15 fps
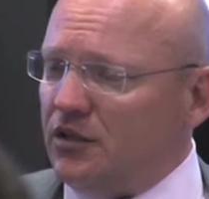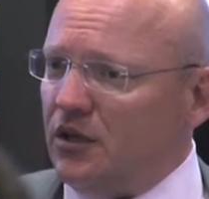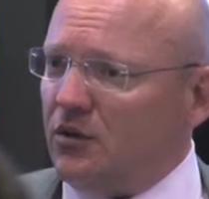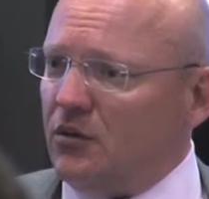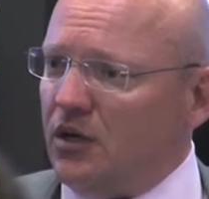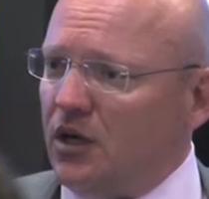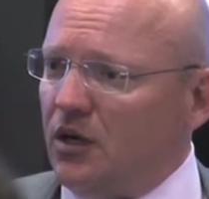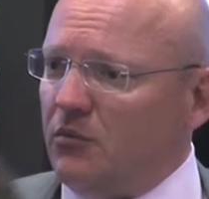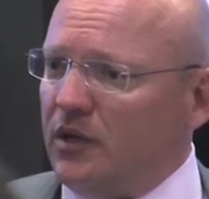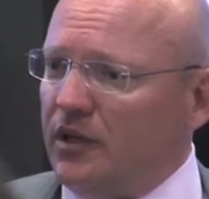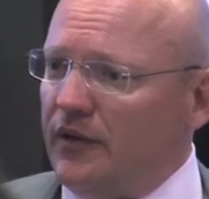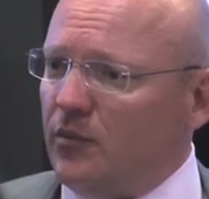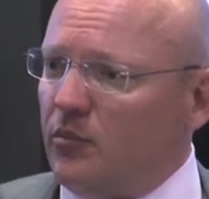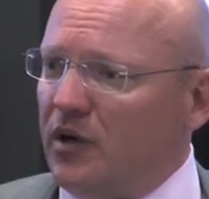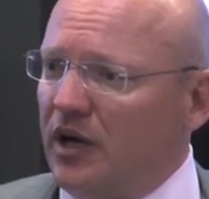You know,
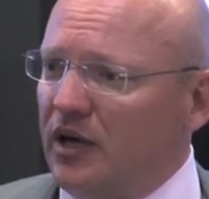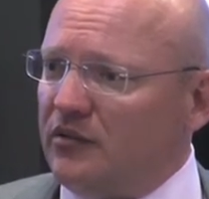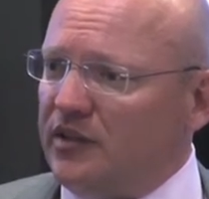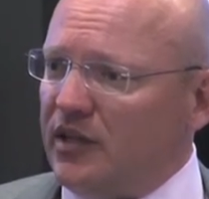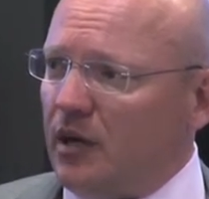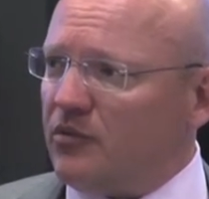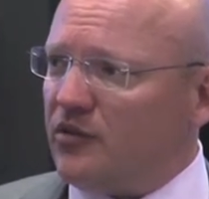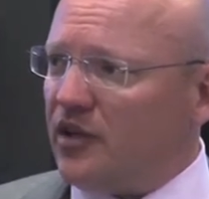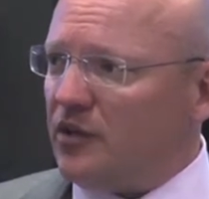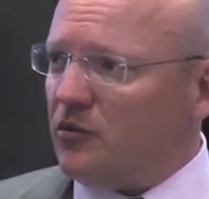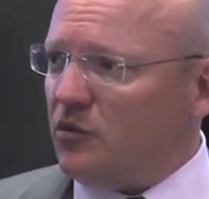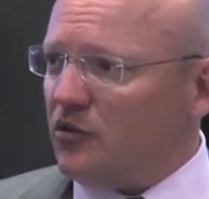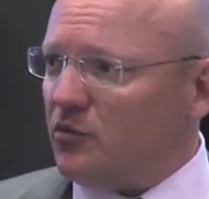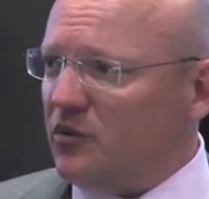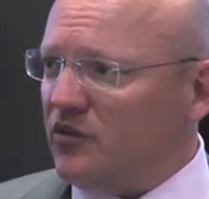in the past, the
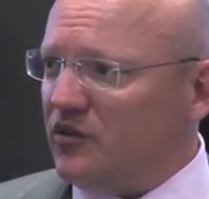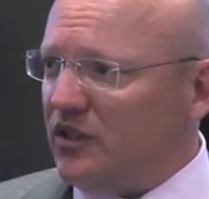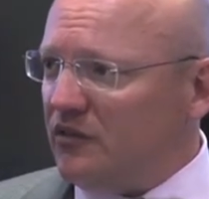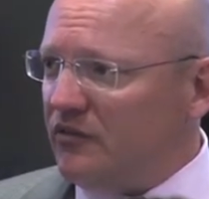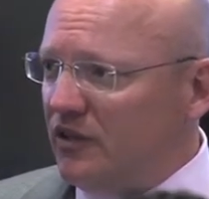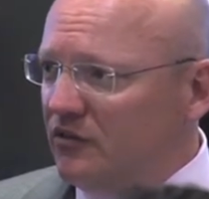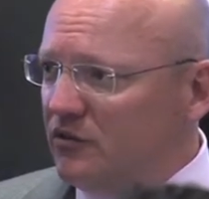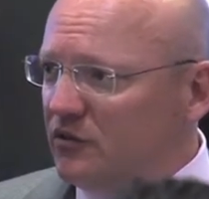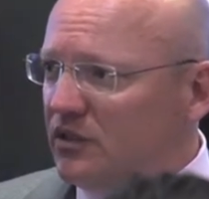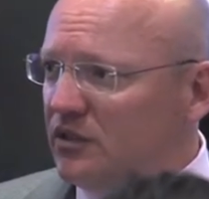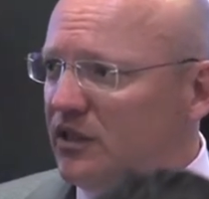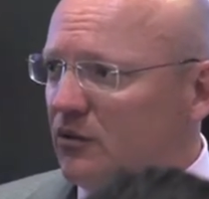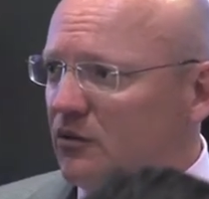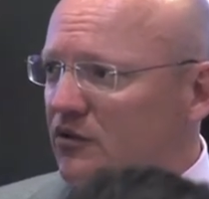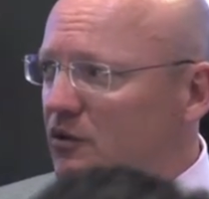upside was with the investor, the
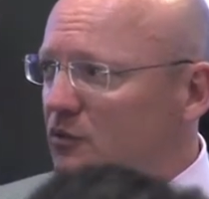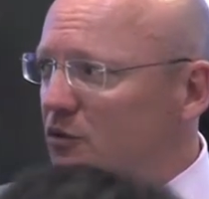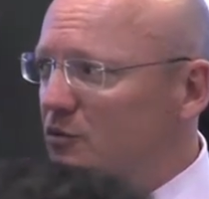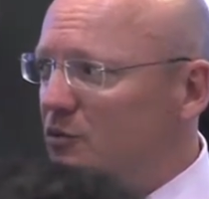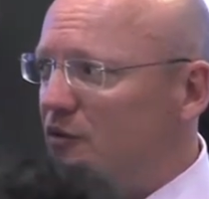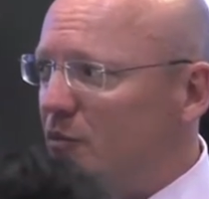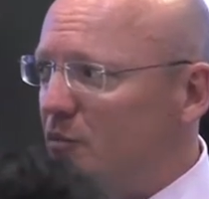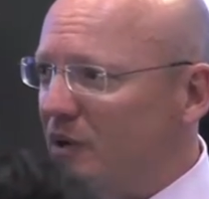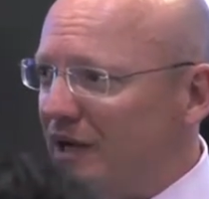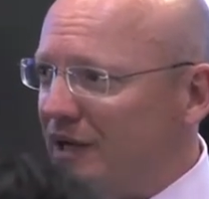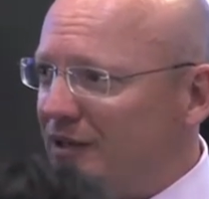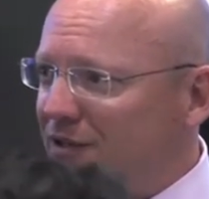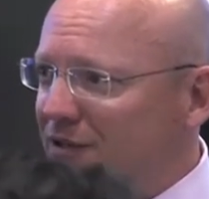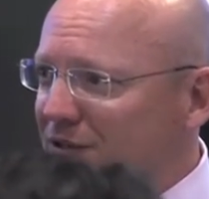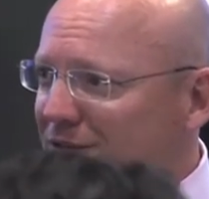downside was with the
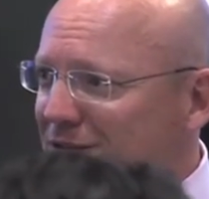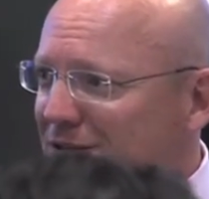bank.